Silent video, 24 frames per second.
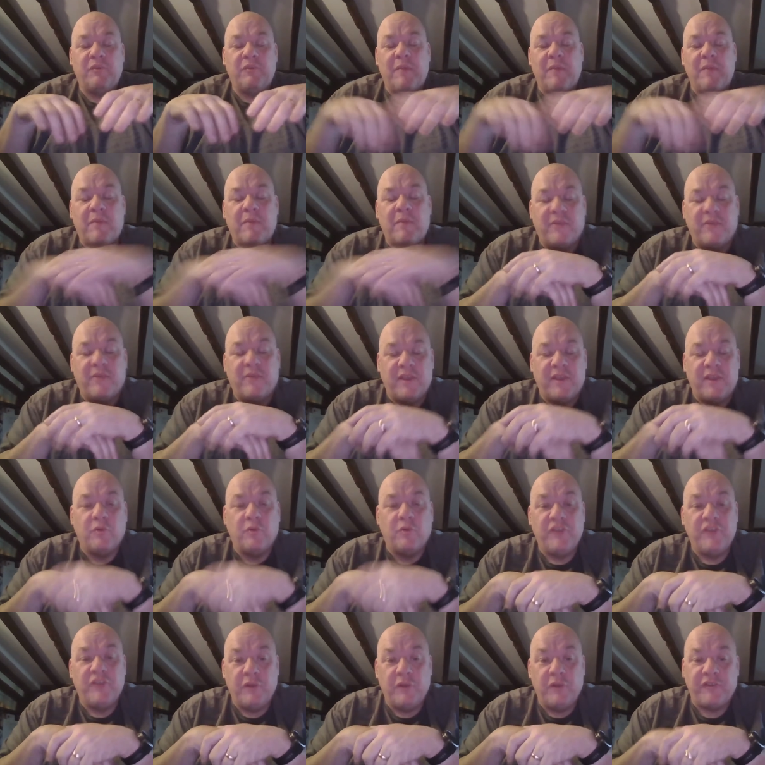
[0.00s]
a member of a thing called
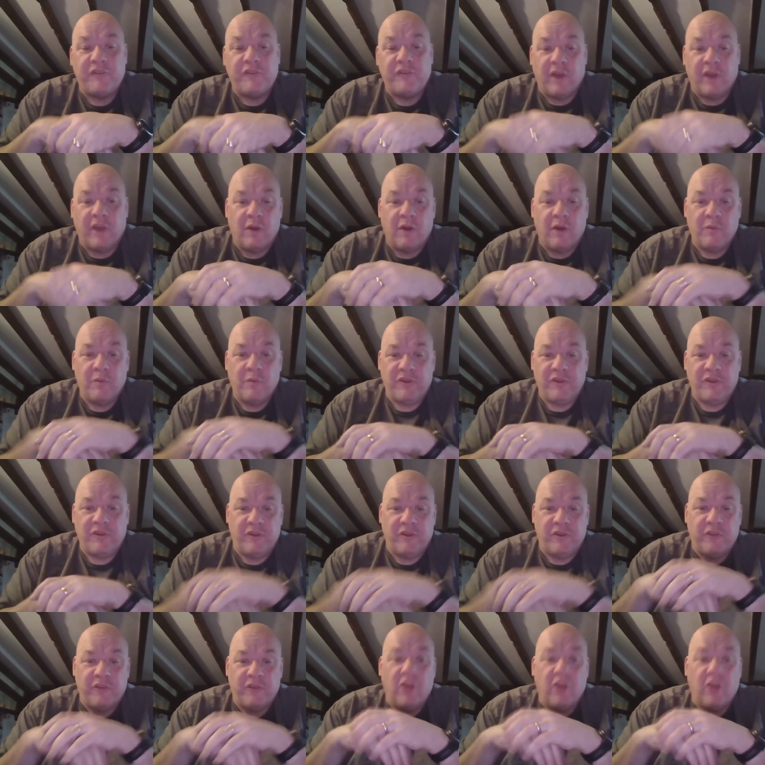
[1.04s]
USAR, which
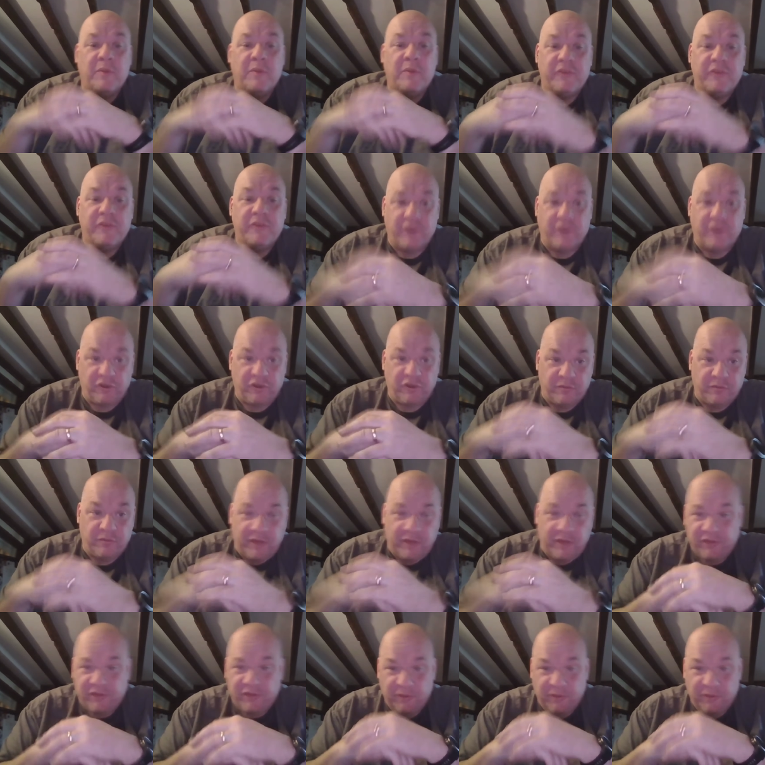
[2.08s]
is Urban Search and
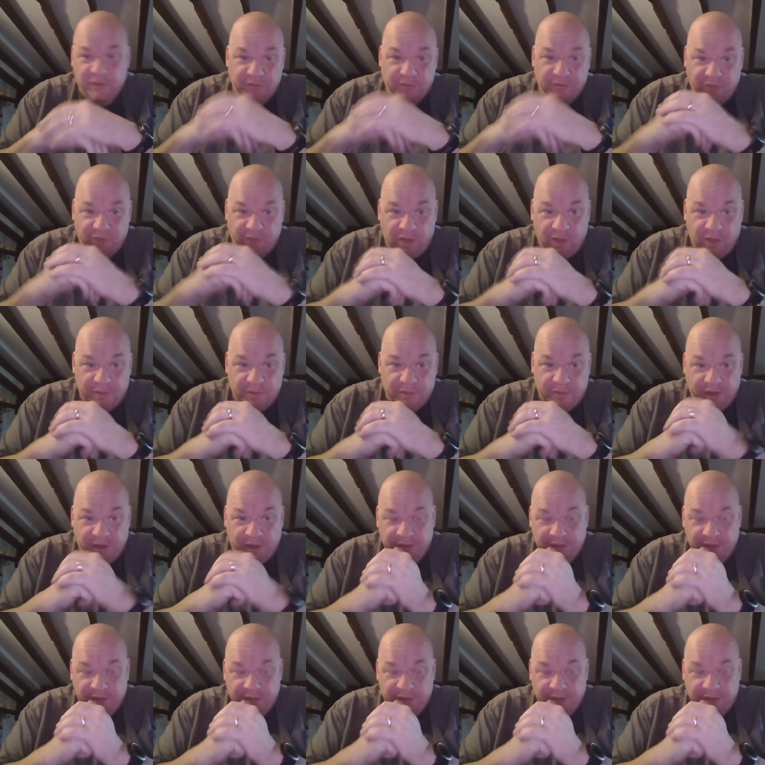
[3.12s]
Rescue for the Fire Brigade.